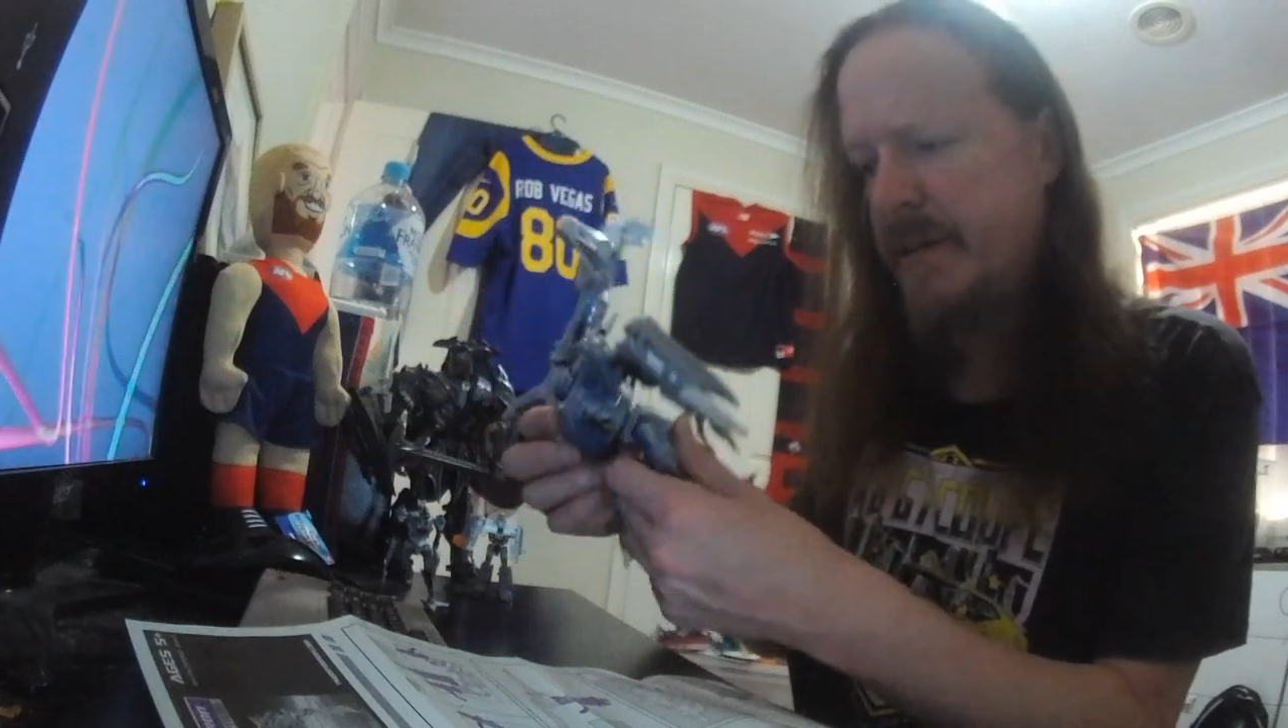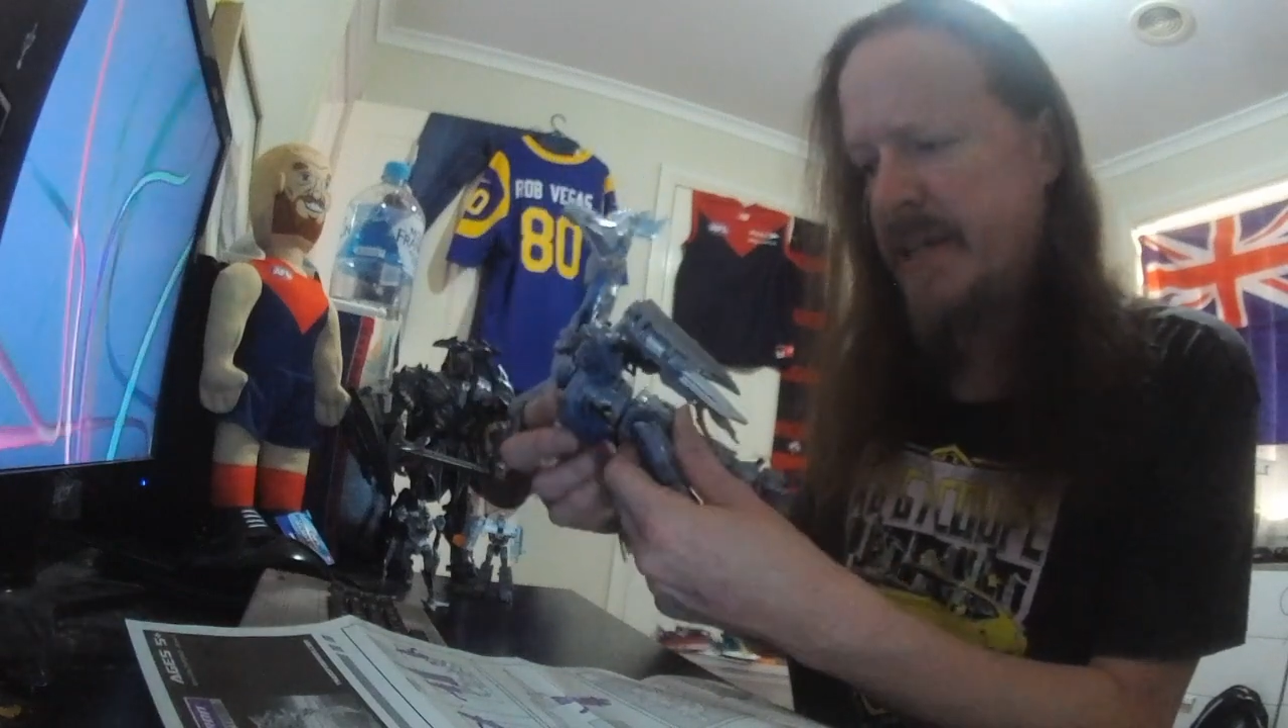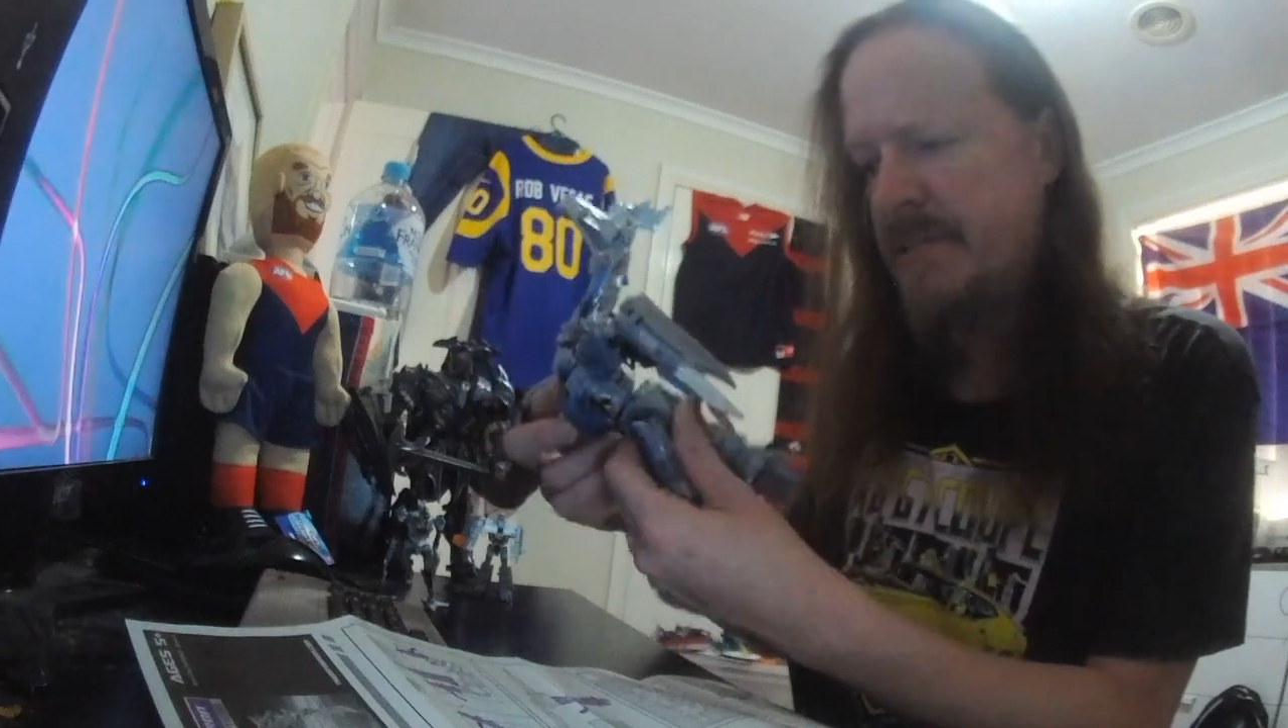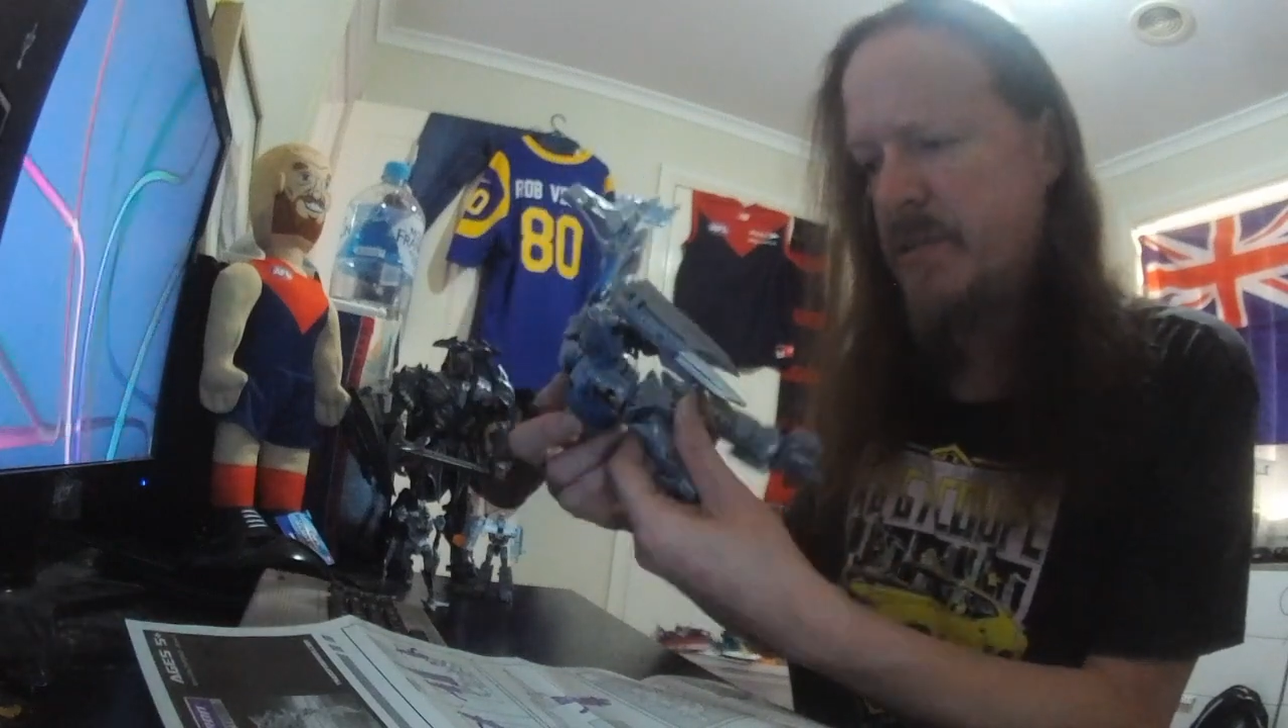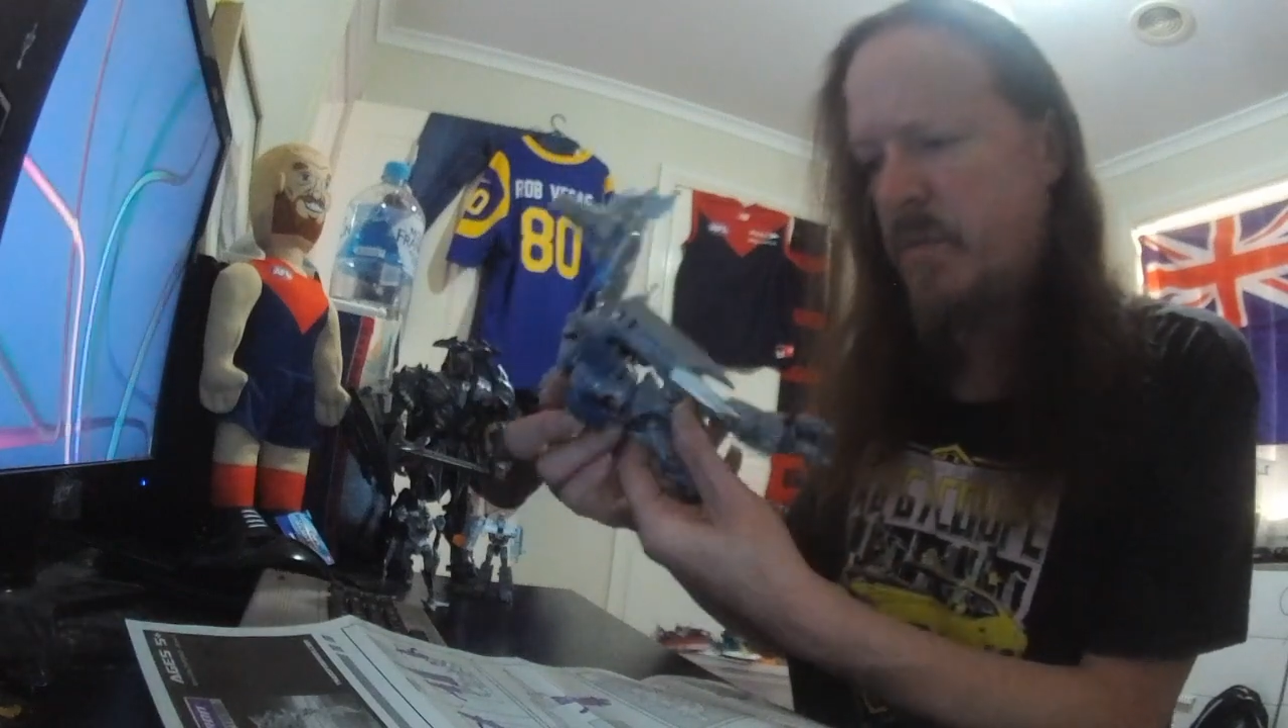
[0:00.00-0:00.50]
I
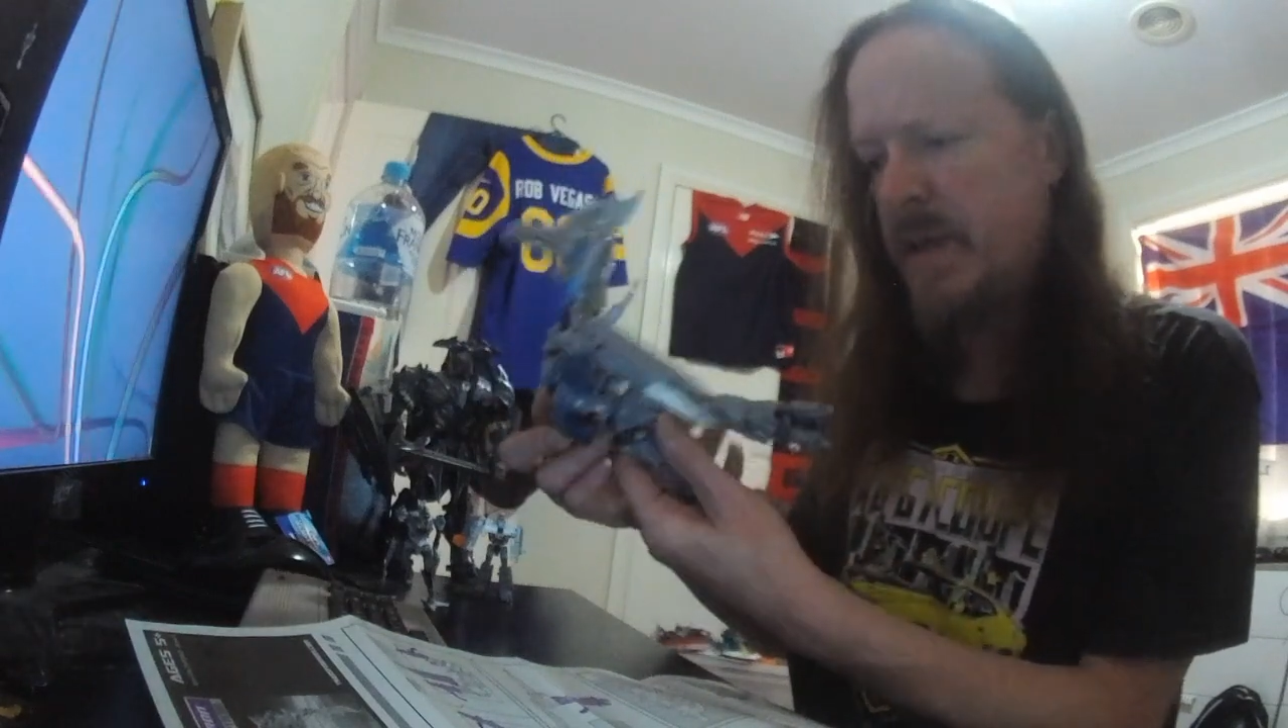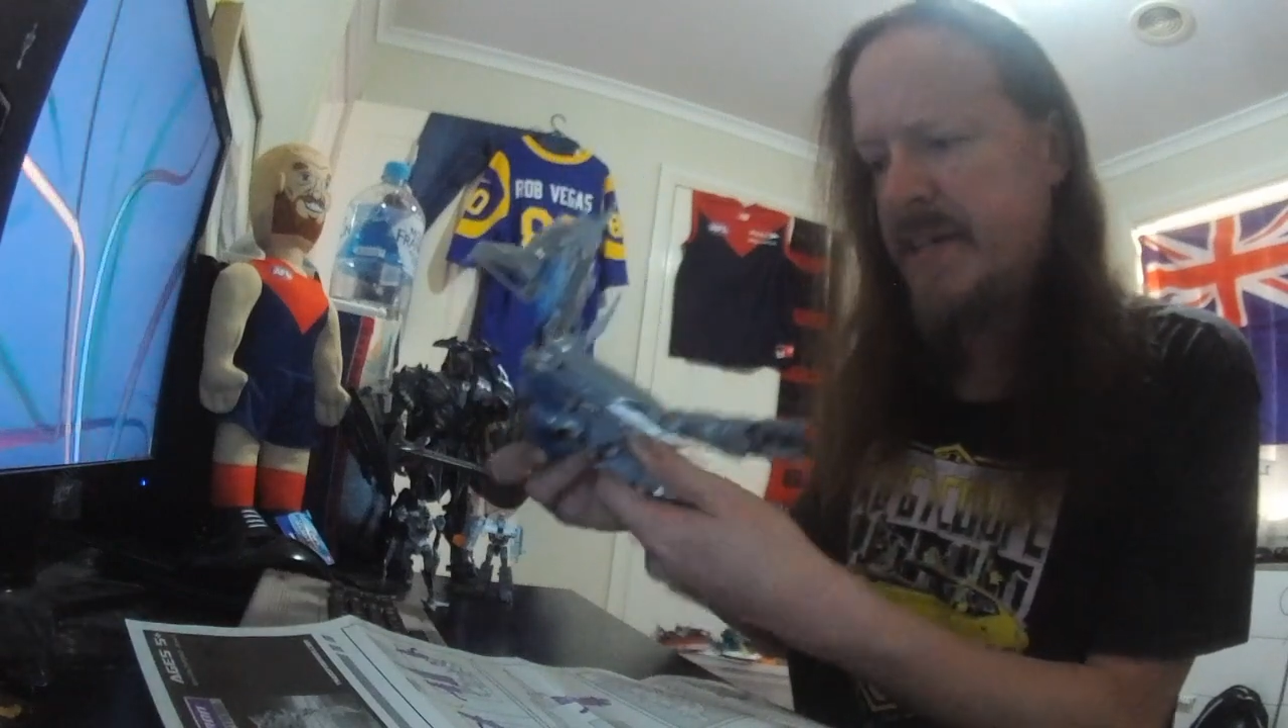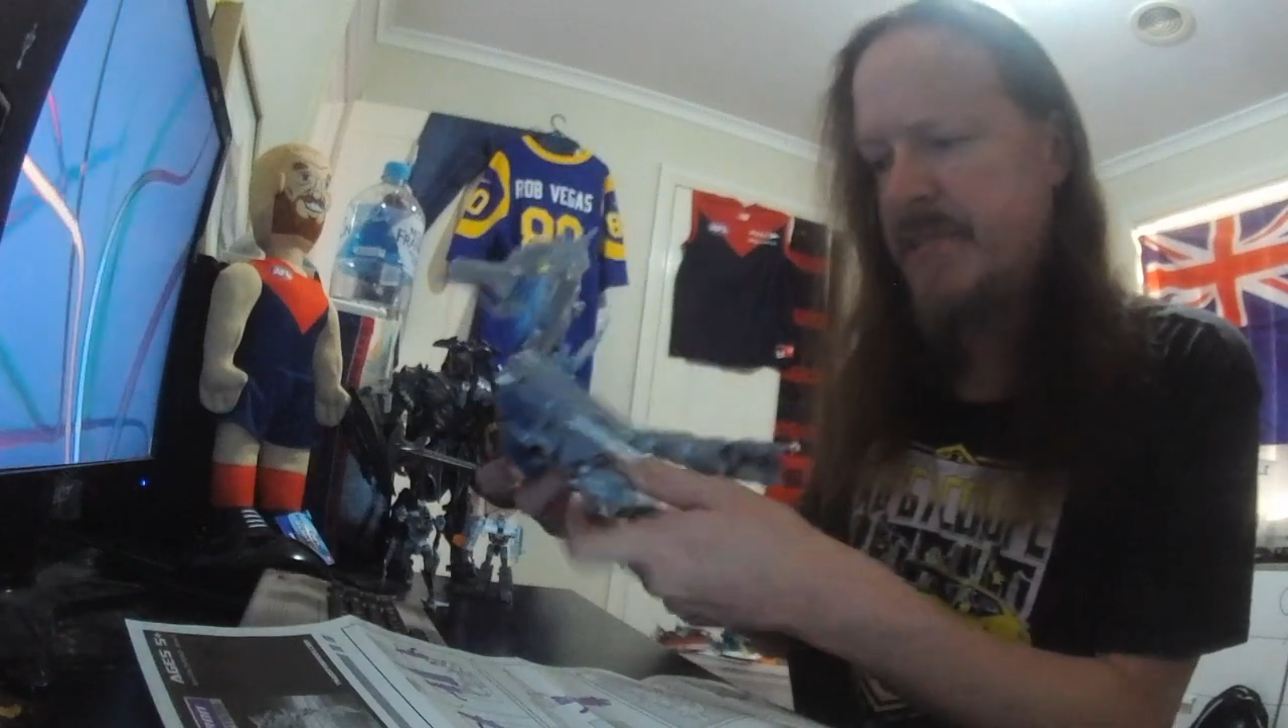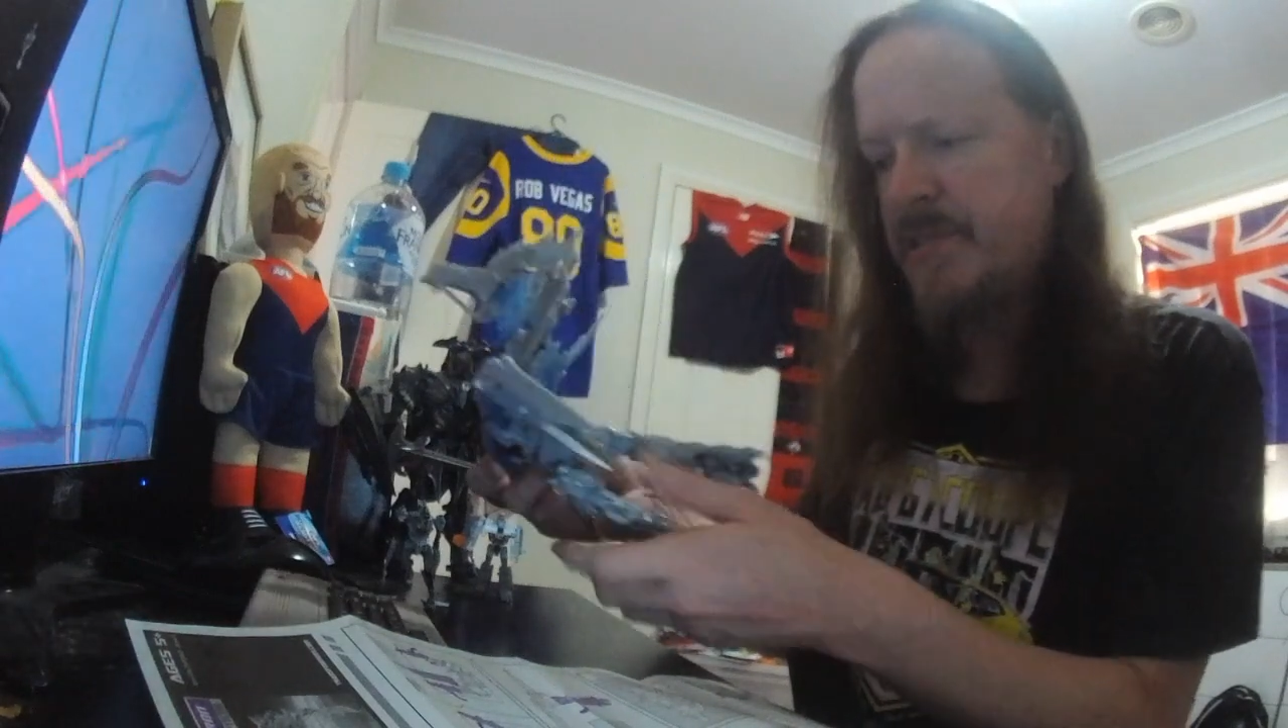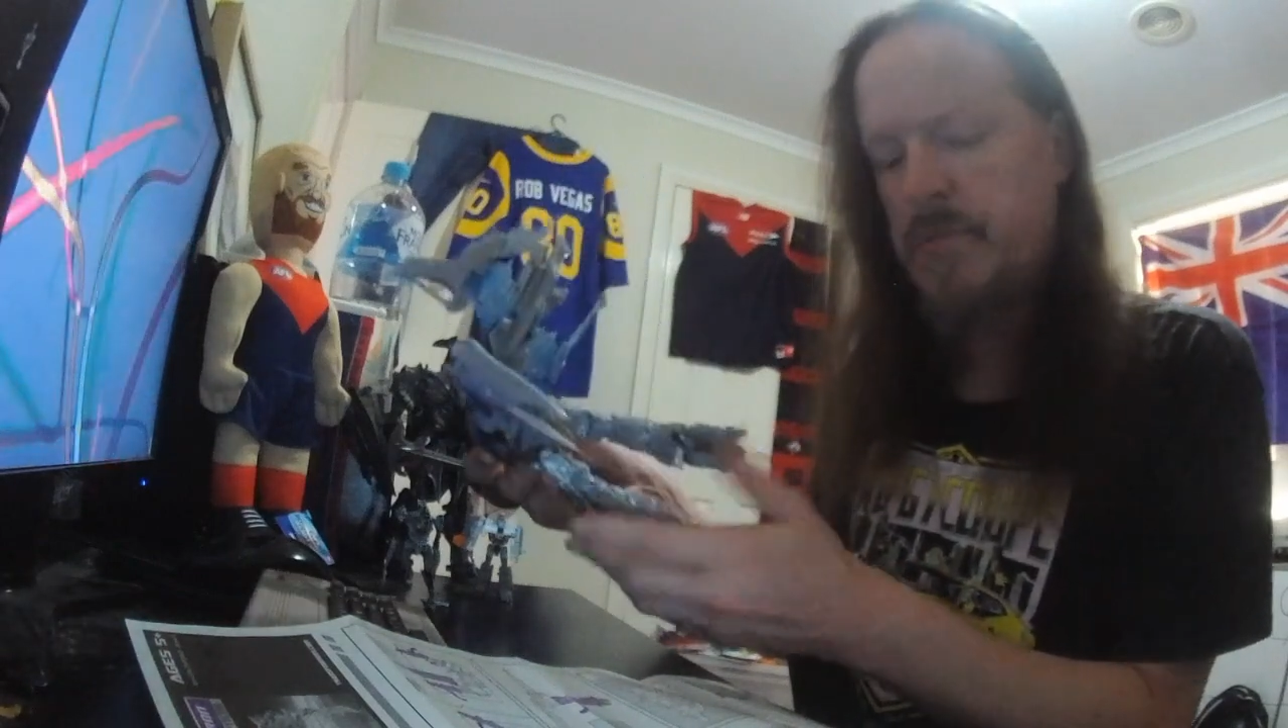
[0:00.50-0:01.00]
guess the waist